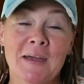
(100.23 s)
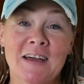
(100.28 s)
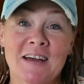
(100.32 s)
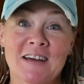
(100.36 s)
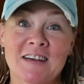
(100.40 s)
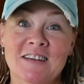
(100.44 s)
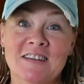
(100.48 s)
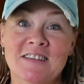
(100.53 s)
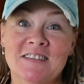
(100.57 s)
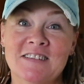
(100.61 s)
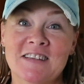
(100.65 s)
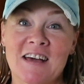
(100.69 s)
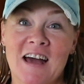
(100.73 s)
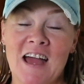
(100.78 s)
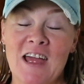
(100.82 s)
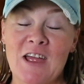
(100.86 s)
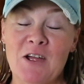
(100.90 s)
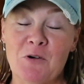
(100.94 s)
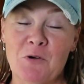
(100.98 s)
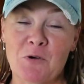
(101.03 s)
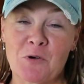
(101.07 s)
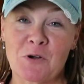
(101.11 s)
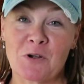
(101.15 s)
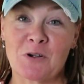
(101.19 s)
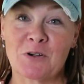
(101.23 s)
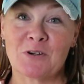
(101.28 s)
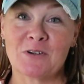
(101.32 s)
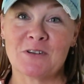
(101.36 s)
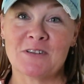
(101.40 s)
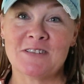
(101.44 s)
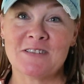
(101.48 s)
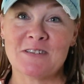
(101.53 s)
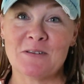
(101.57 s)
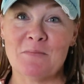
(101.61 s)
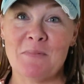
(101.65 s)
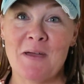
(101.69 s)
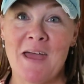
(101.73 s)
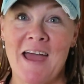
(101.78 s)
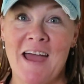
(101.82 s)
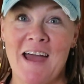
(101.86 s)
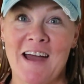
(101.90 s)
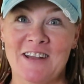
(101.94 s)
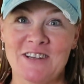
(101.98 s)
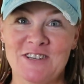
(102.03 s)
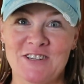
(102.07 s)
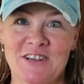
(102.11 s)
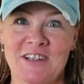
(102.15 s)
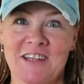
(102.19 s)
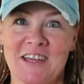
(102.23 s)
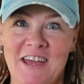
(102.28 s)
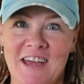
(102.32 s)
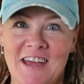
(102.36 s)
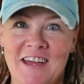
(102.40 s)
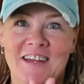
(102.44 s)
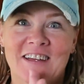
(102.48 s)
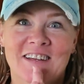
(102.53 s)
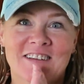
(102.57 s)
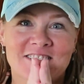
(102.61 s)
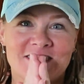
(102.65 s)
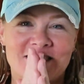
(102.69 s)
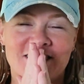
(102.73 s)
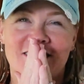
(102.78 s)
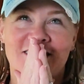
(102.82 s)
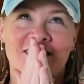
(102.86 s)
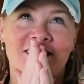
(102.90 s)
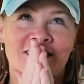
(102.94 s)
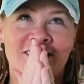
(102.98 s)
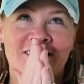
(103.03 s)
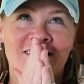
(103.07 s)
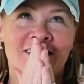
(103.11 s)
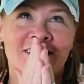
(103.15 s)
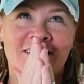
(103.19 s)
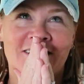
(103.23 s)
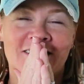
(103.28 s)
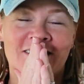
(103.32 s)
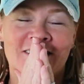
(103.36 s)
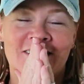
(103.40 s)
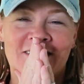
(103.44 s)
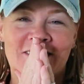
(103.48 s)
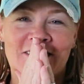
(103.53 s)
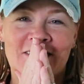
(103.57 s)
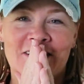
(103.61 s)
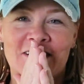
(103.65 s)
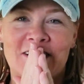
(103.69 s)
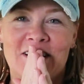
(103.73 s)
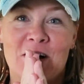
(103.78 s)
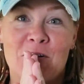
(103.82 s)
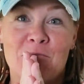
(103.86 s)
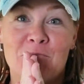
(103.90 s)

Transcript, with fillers: because I ordered some hatching eggs. Oh,